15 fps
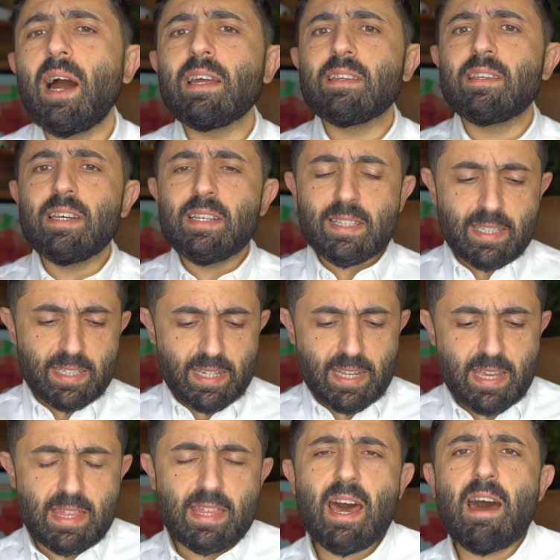I did
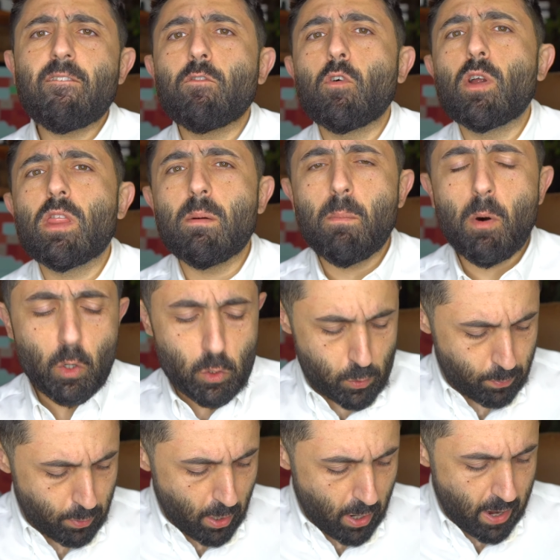see that for the
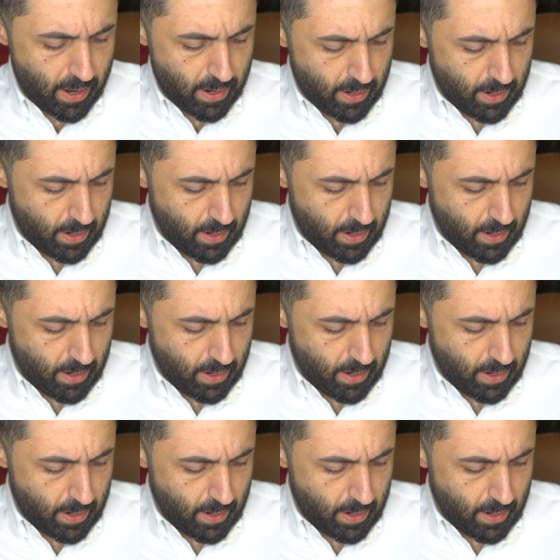most part,